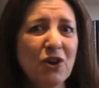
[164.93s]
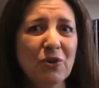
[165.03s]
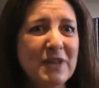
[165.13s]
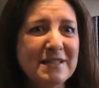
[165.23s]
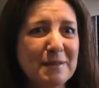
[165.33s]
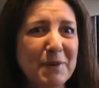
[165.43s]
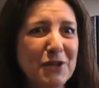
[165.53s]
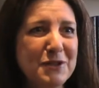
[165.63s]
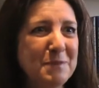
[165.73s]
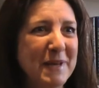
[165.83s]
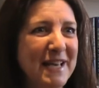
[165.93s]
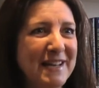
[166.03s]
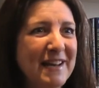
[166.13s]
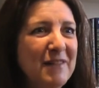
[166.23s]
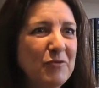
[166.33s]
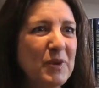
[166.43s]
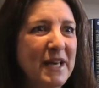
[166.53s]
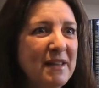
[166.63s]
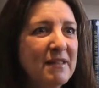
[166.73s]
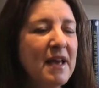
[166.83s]
who they're supposed to be in love
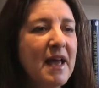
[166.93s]
with,